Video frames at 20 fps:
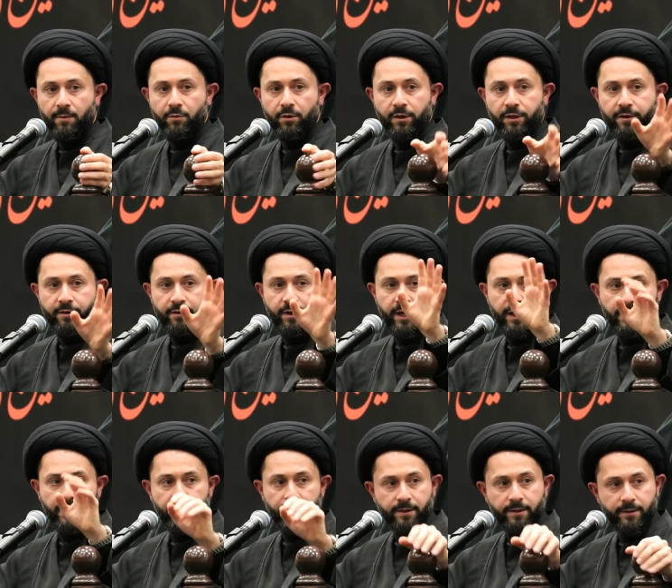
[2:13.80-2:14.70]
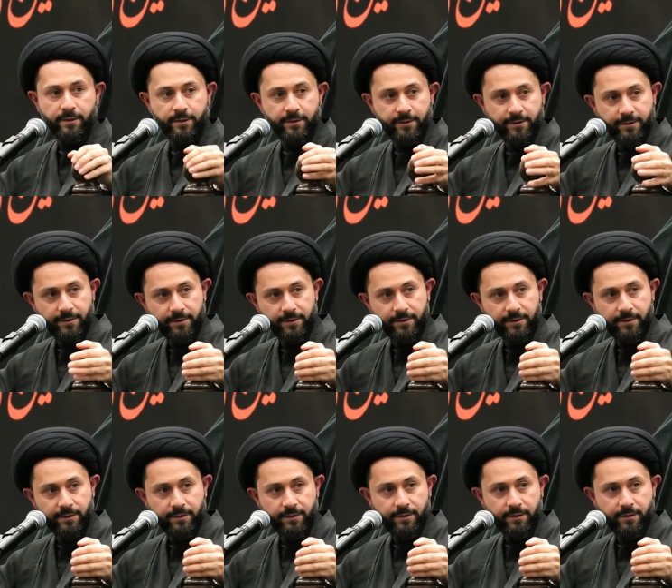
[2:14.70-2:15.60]
Number three,
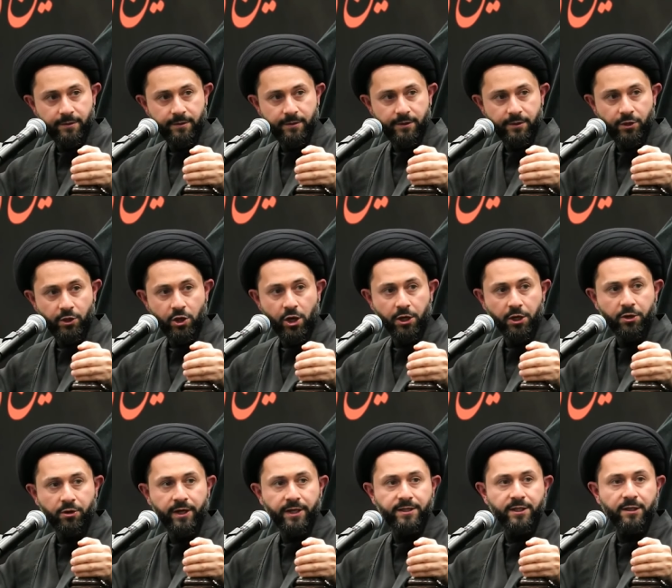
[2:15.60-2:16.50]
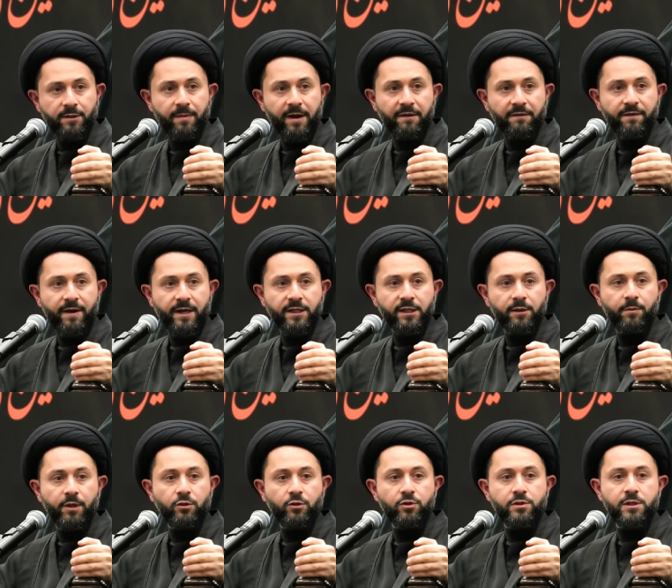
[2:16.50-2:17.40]
you are greeted by
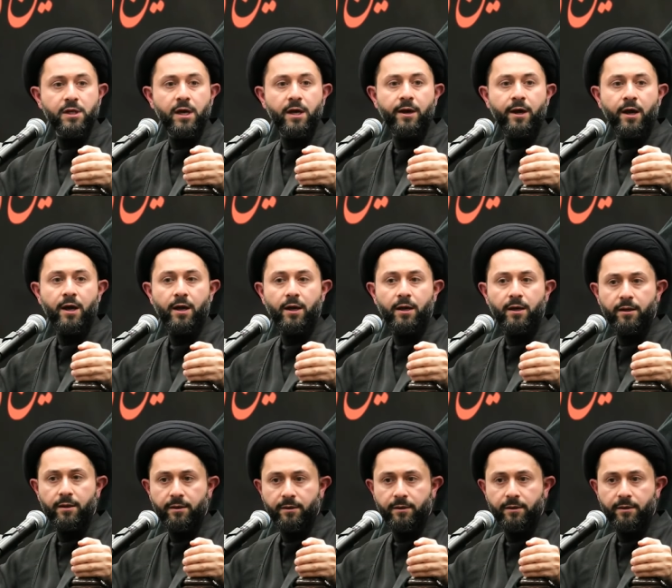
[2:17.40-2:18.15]
Fatima to Zahra.